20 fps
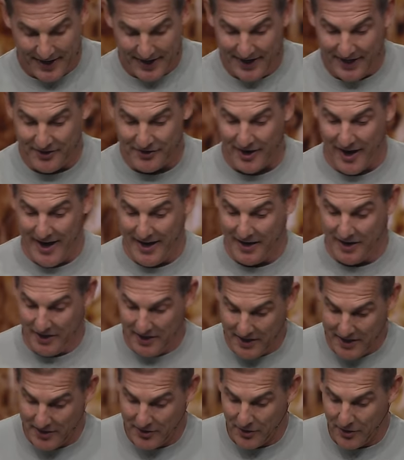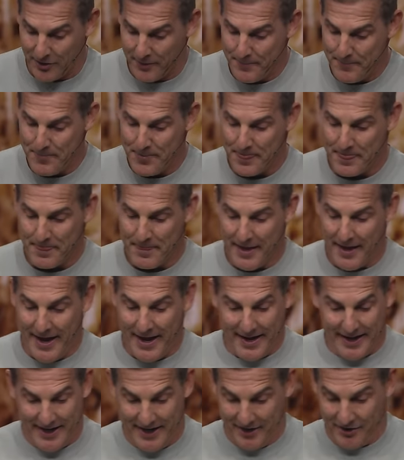he's a leader,
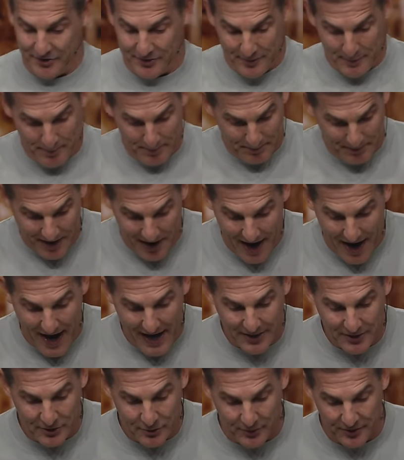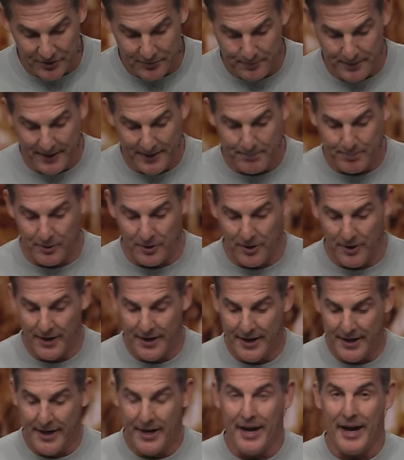he's kind to his people,
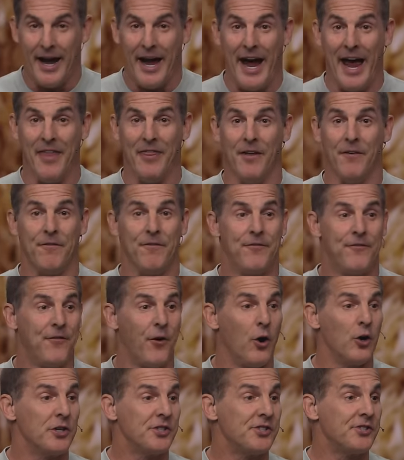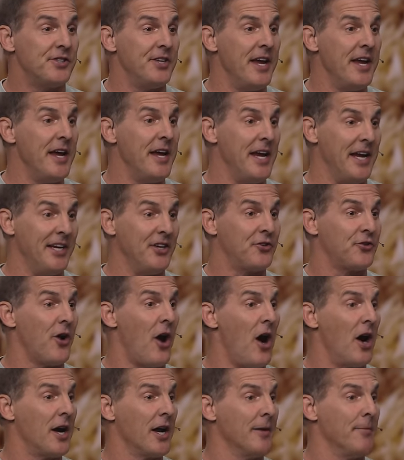and the first thing he's
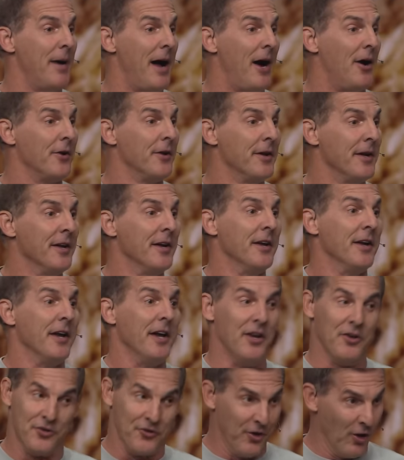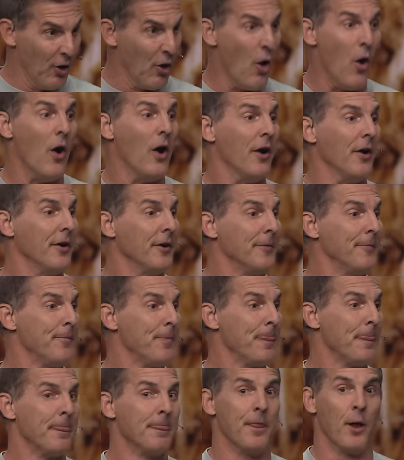talking about is the Lord.
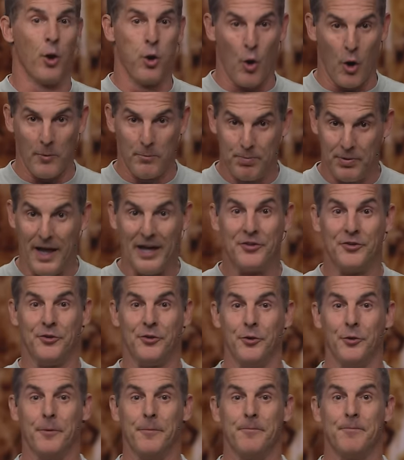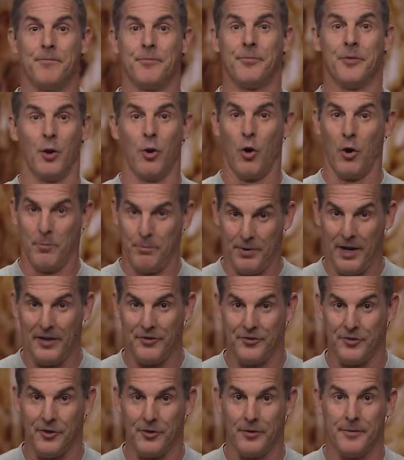The Lord bless you. The Lord
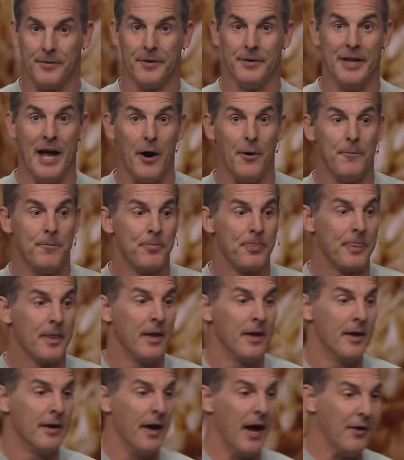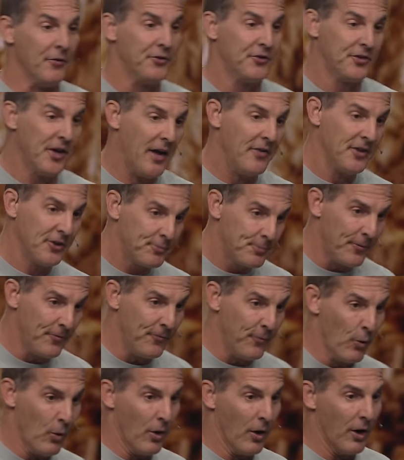bless you. Now, I've said this
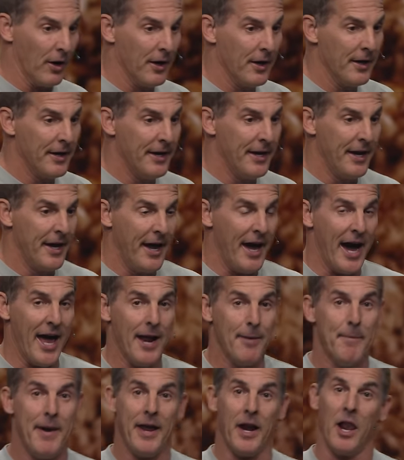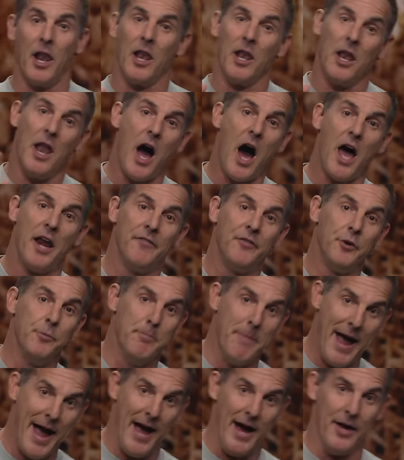before, and I made a lot of you
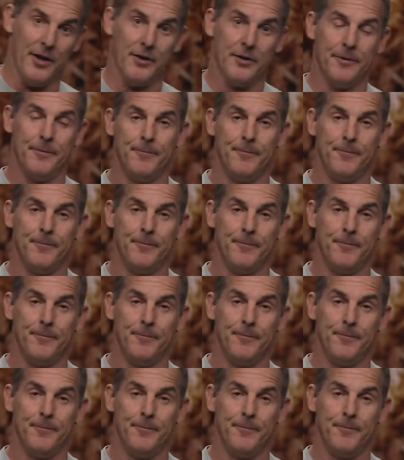mad.